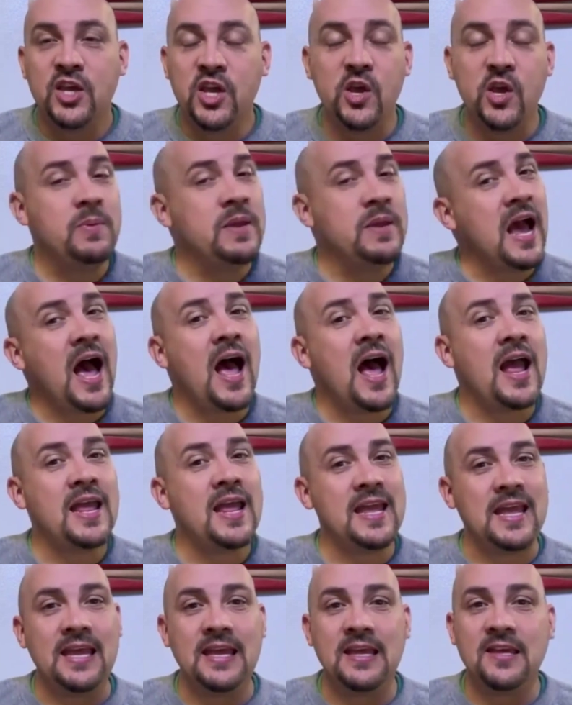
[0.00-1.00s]

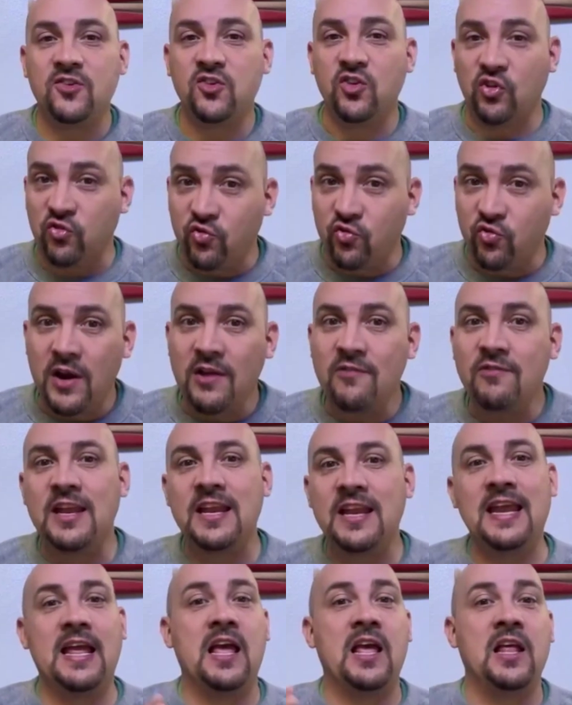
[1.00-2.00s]
QBI is
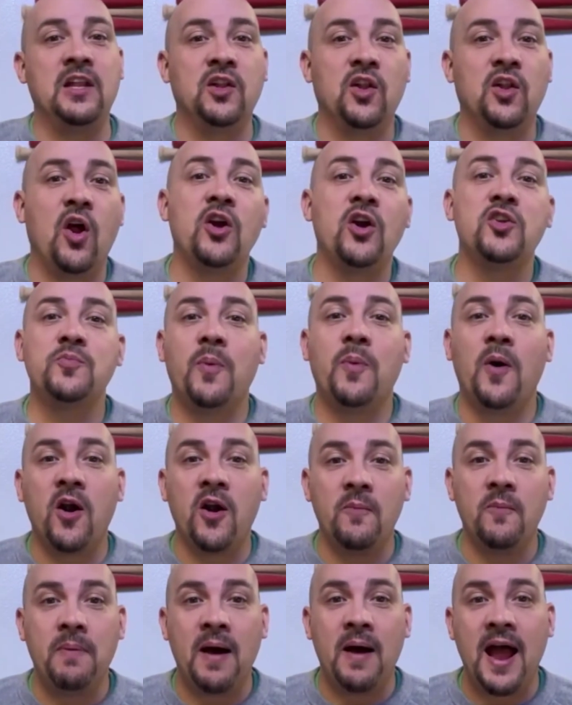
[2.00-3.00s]
driven in large
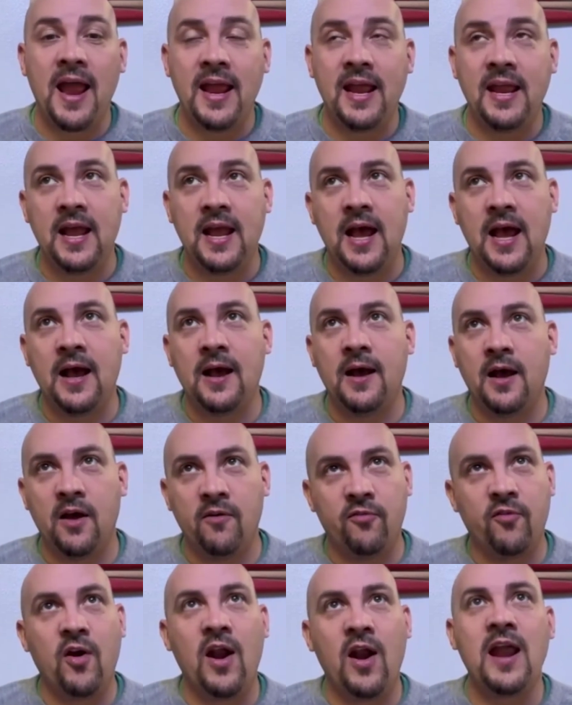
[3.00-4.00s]
part by
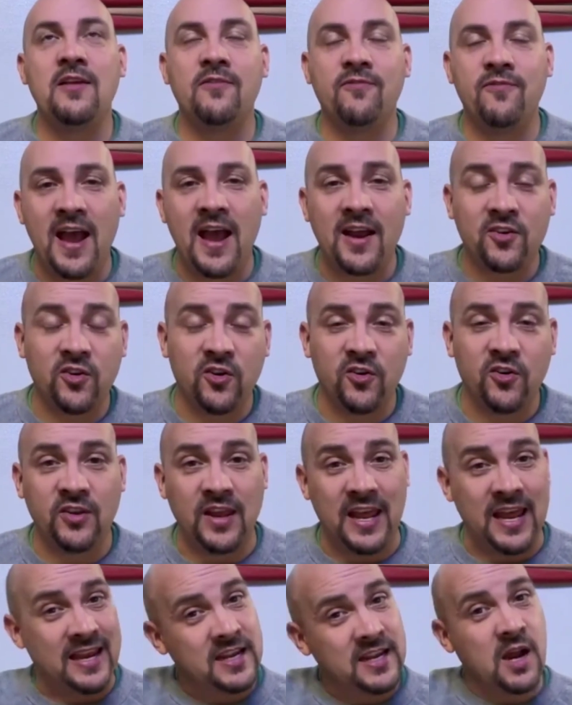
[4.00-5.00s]
a variety of
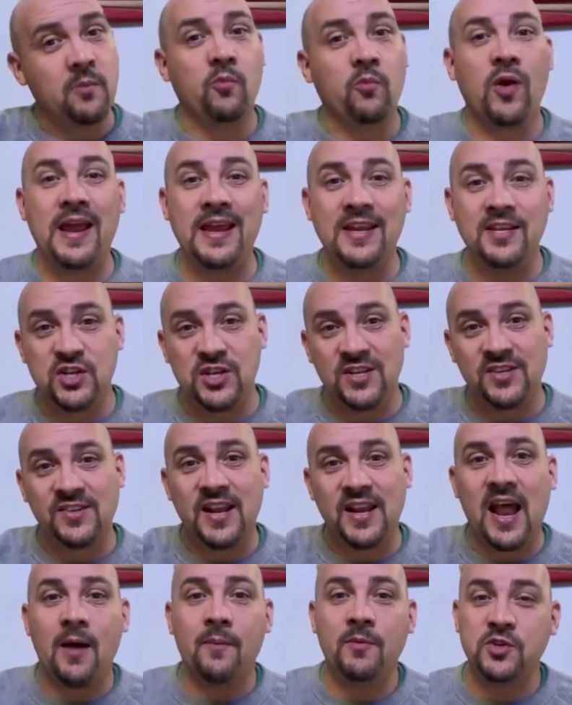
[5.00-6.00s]
factors, income
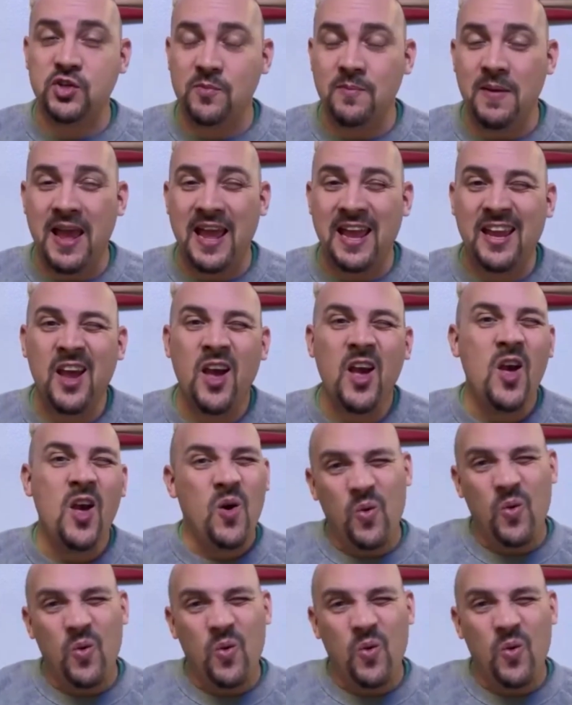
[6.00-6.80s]
ranges and how much you make,